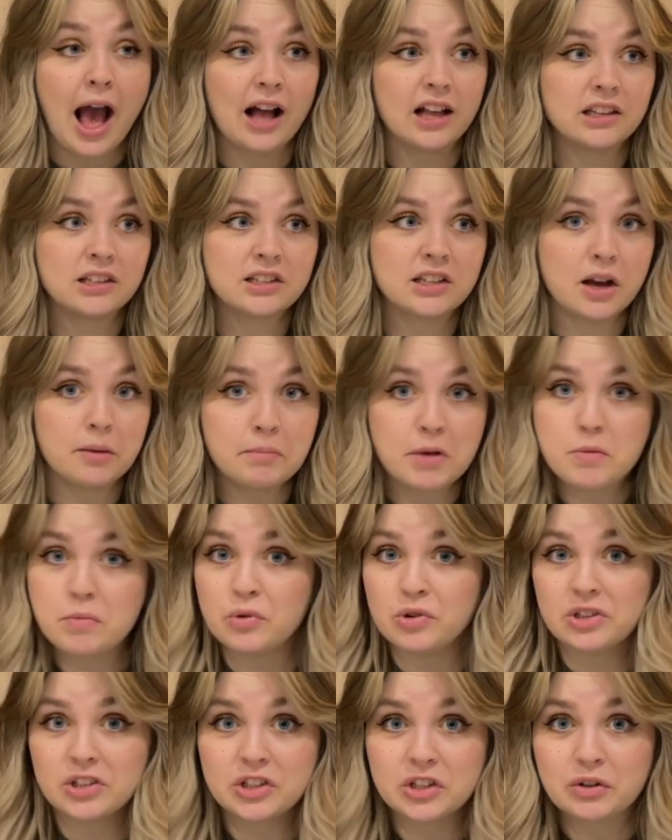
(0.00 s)
and some
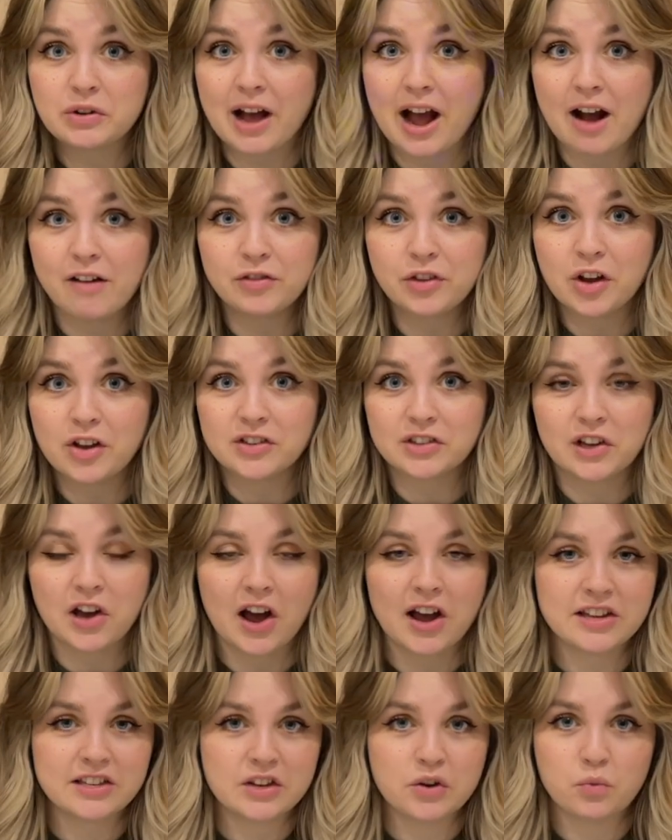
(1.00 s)
people still have those
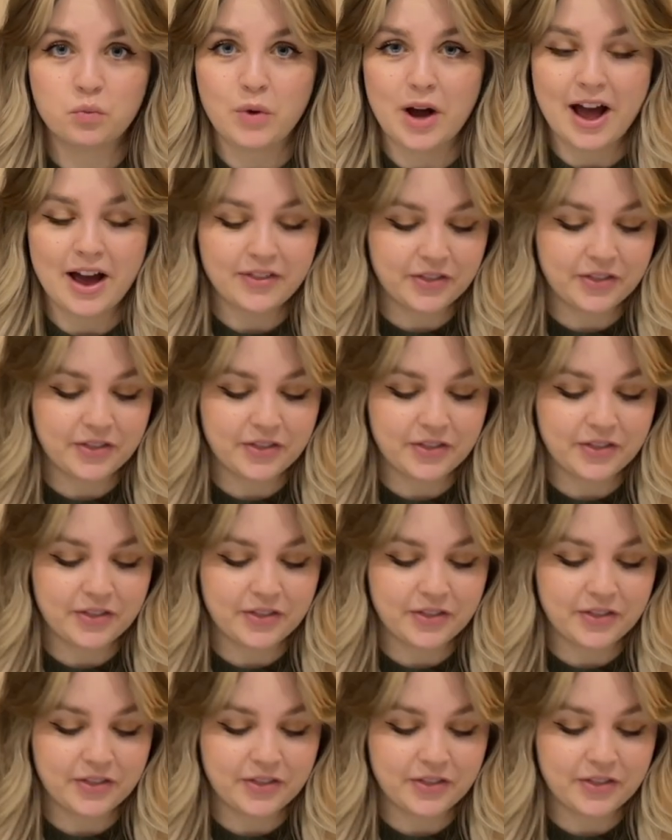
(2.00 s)
guys and wear